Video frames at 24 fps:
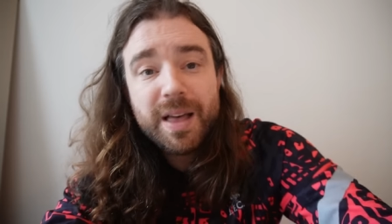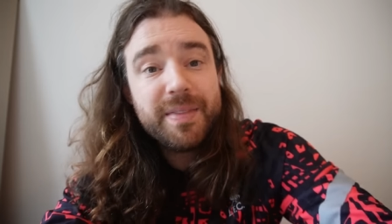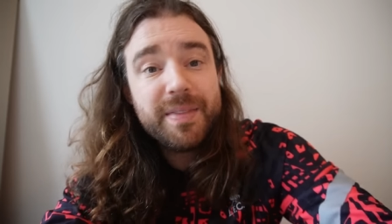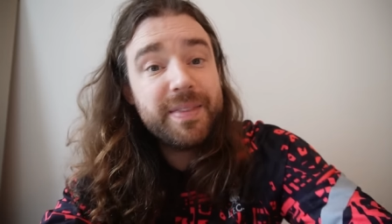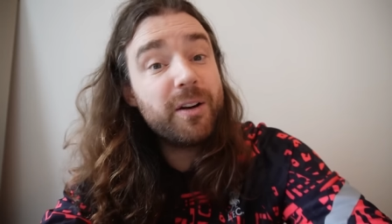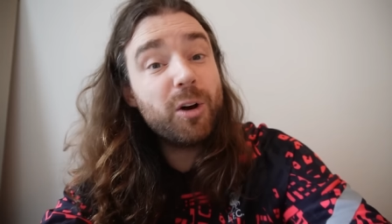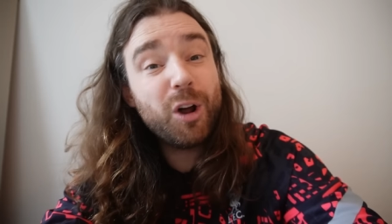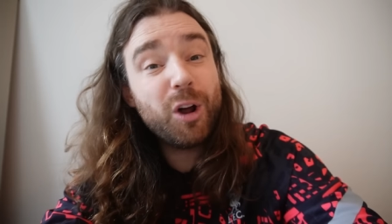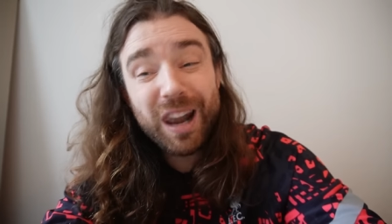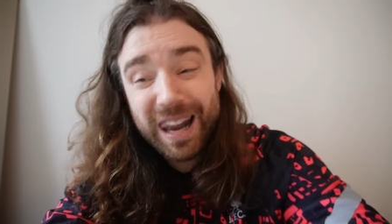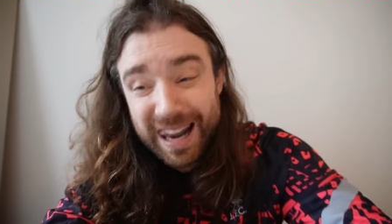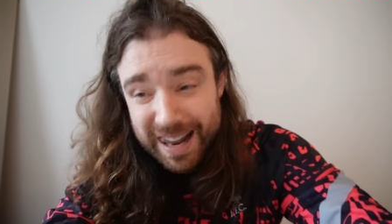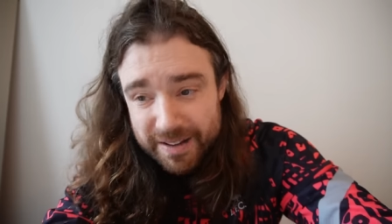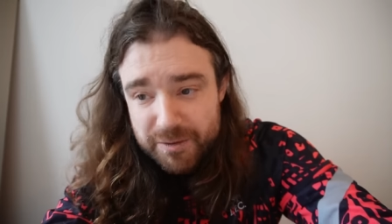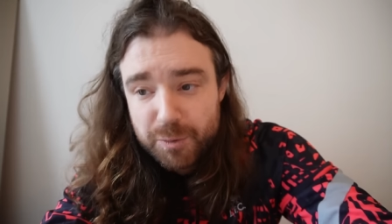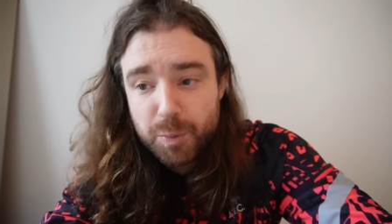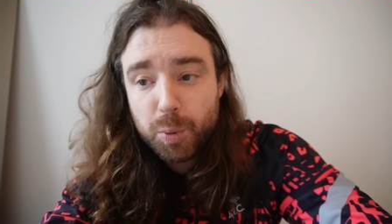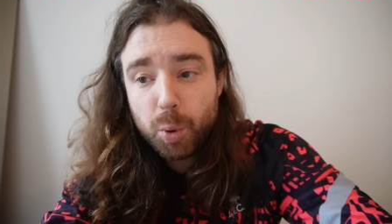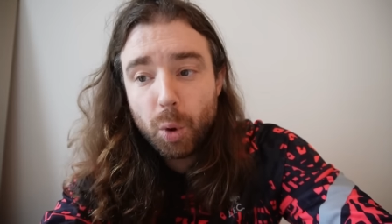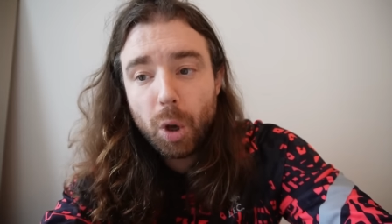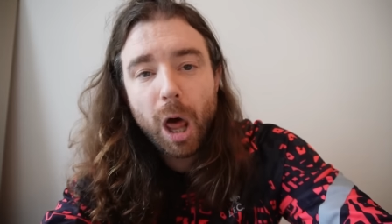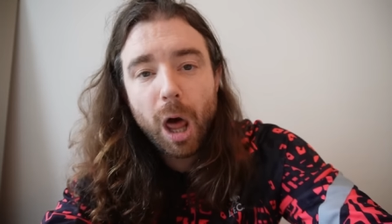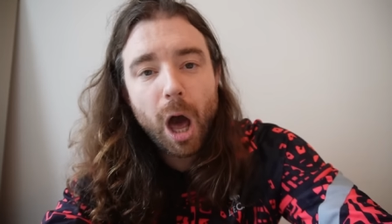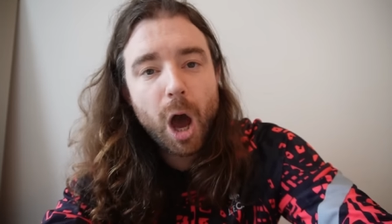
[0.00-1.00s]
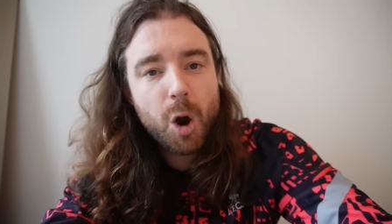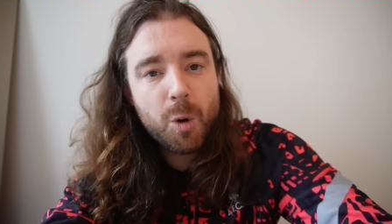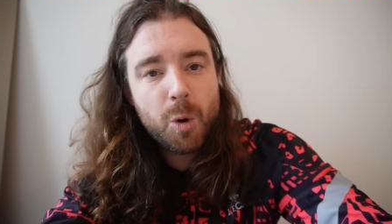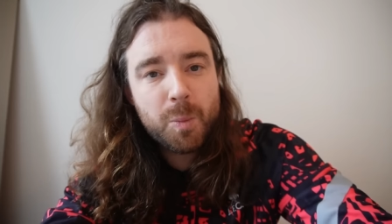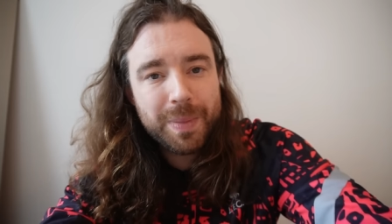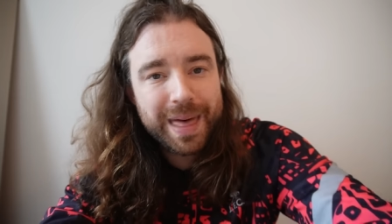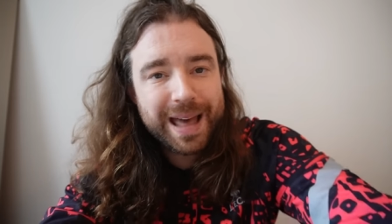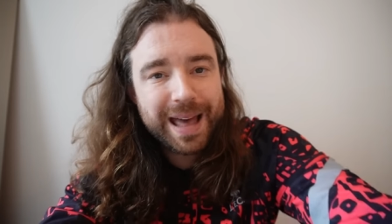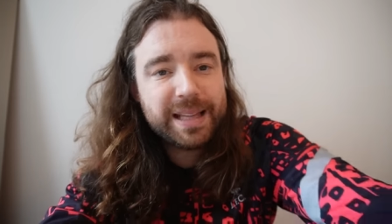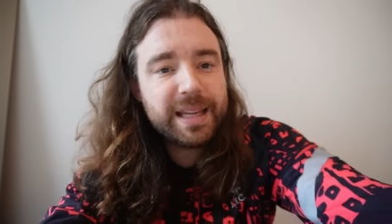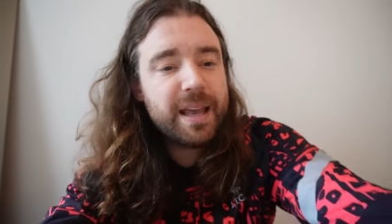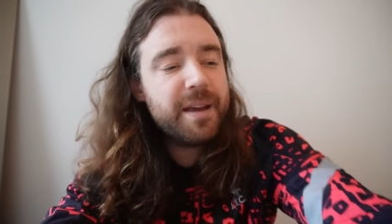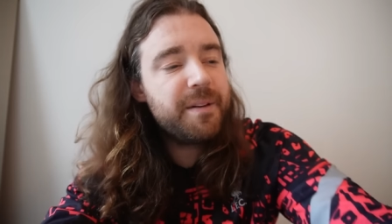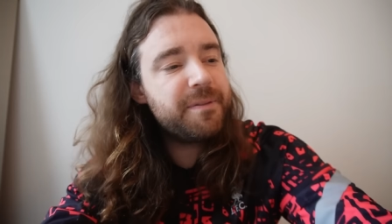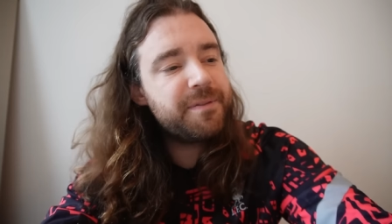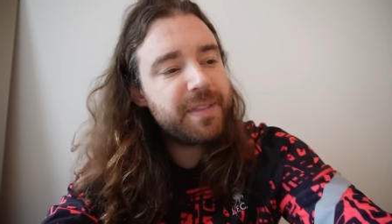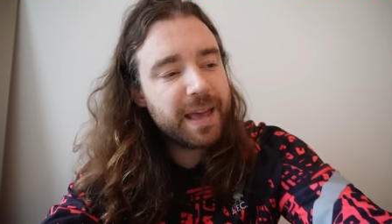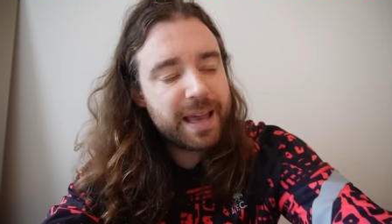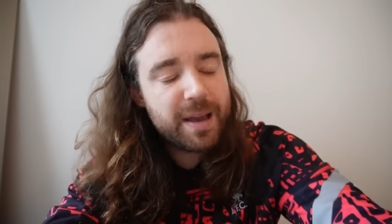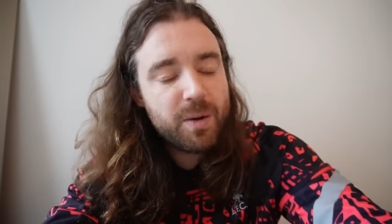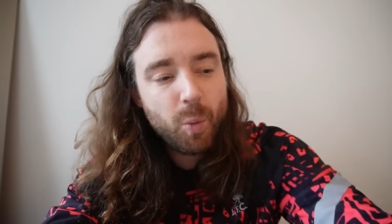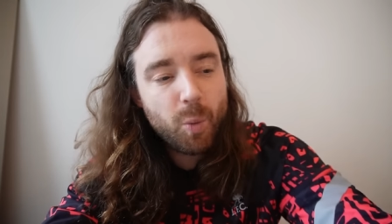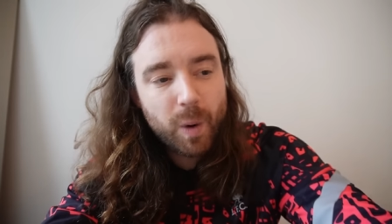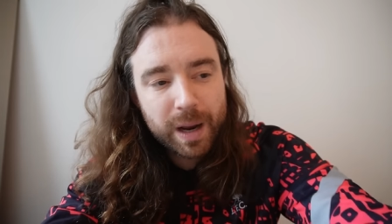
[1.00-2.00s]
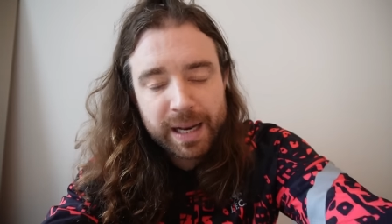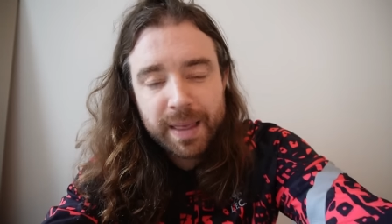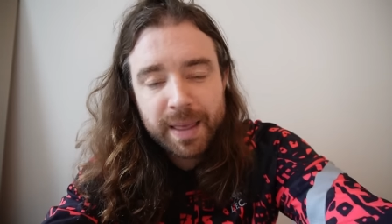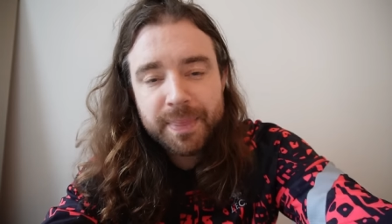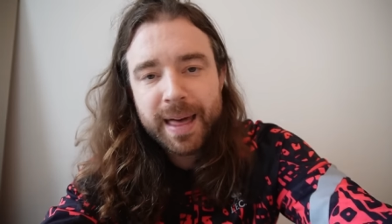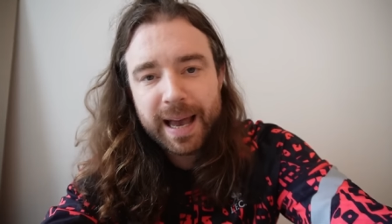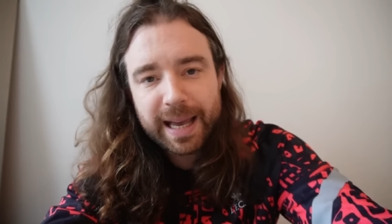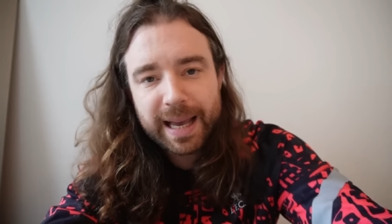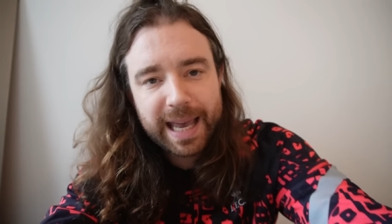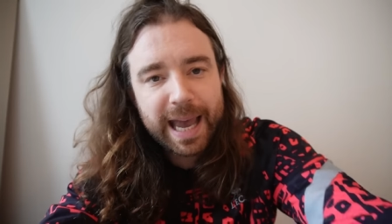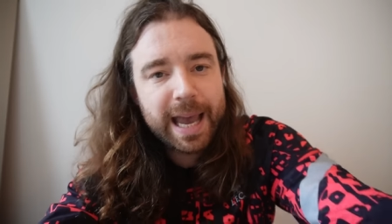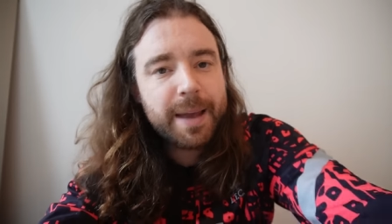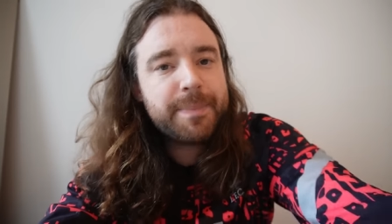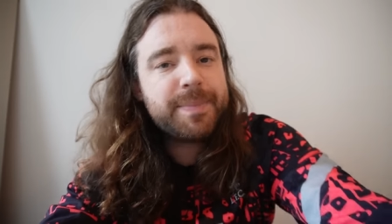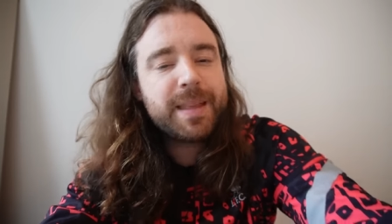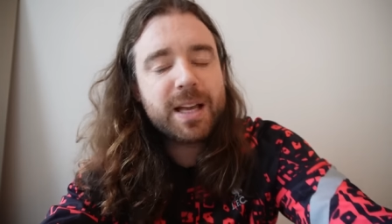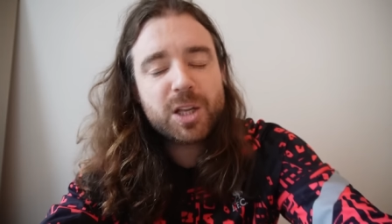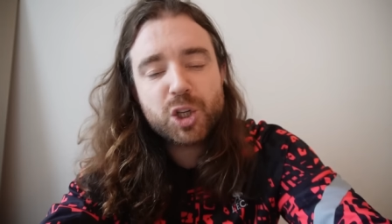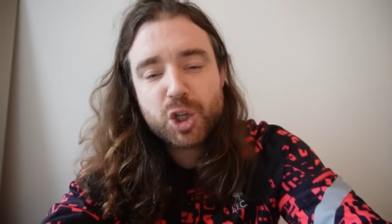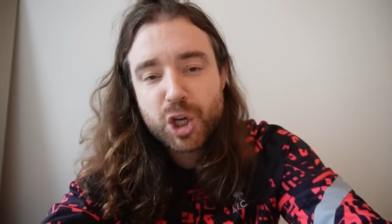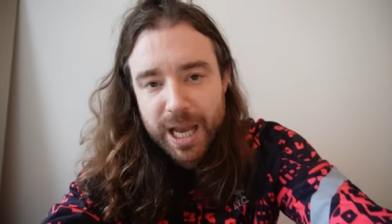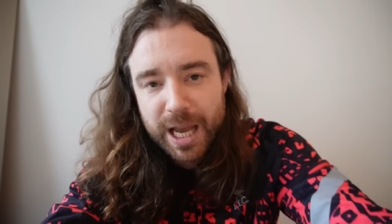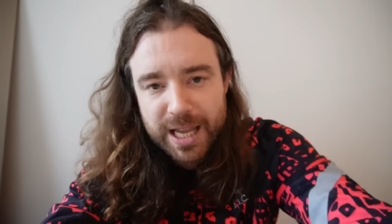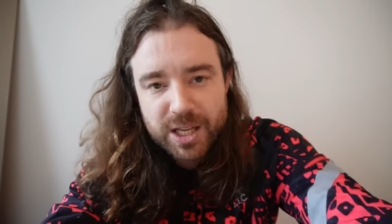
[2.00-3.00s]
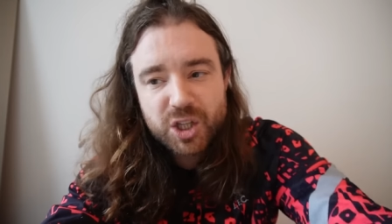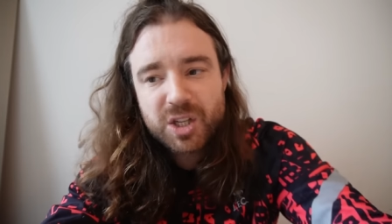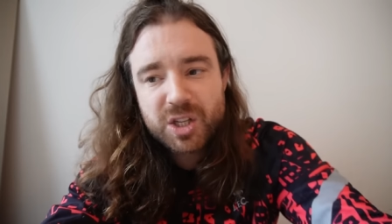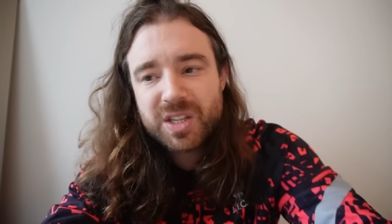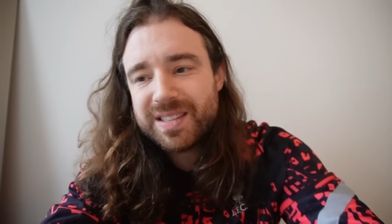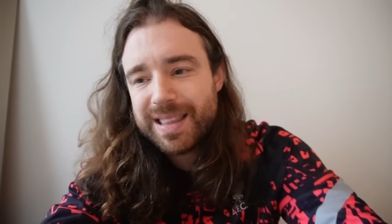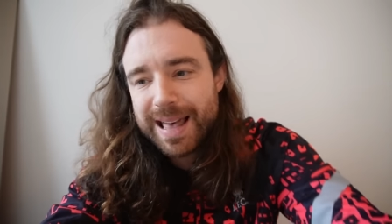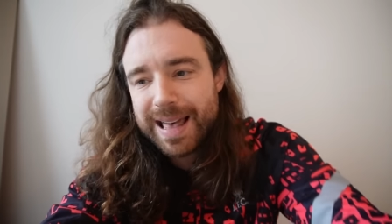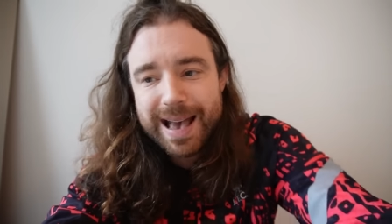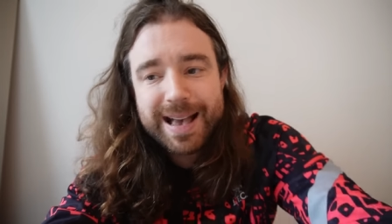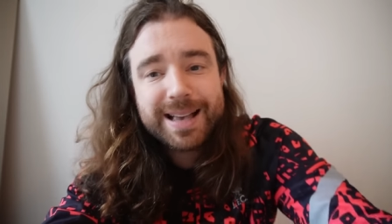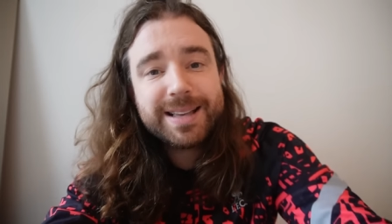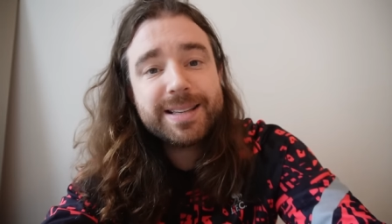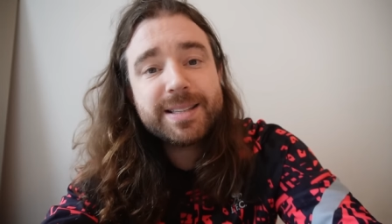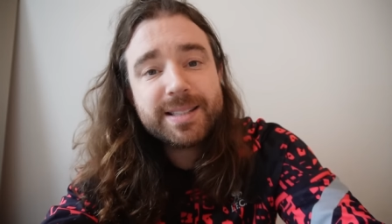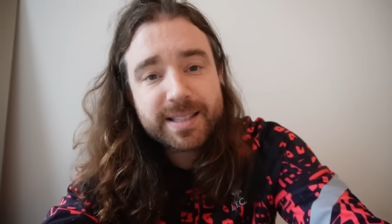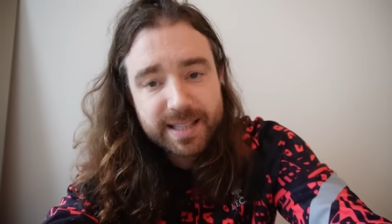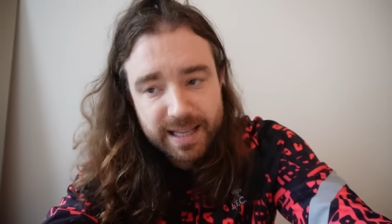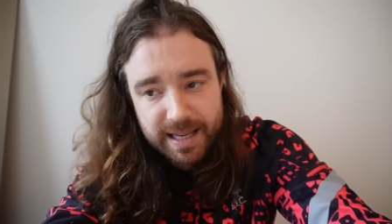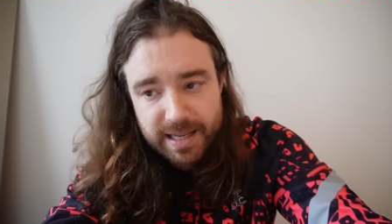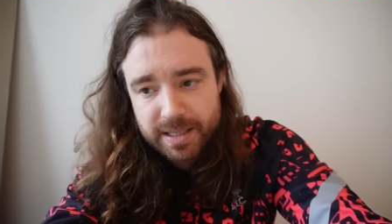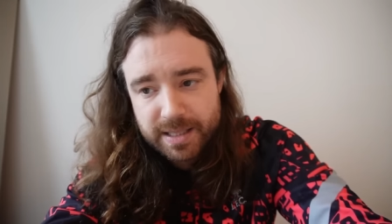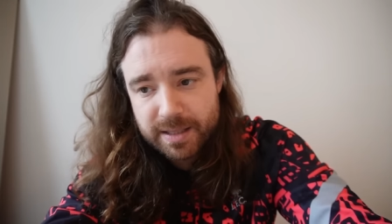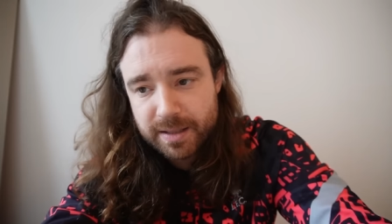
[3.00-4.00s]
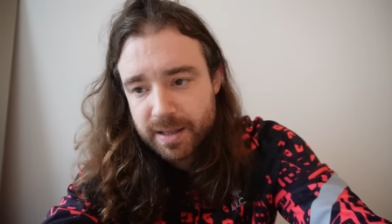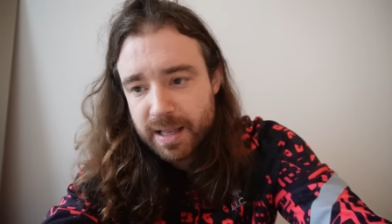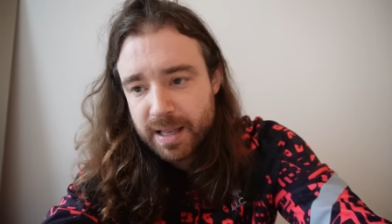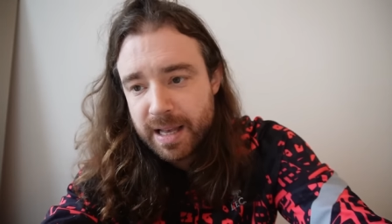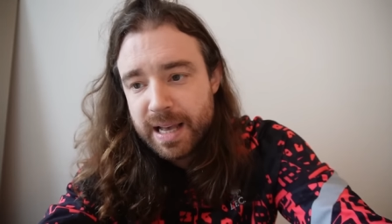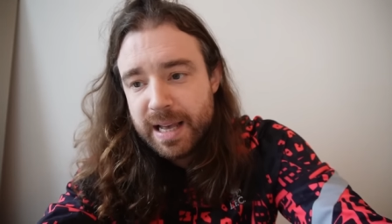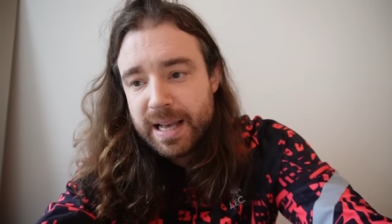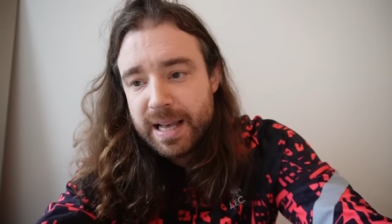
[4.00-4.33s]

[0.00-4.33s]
They've got Liverpool at home then. If they win in that game, that changes their season.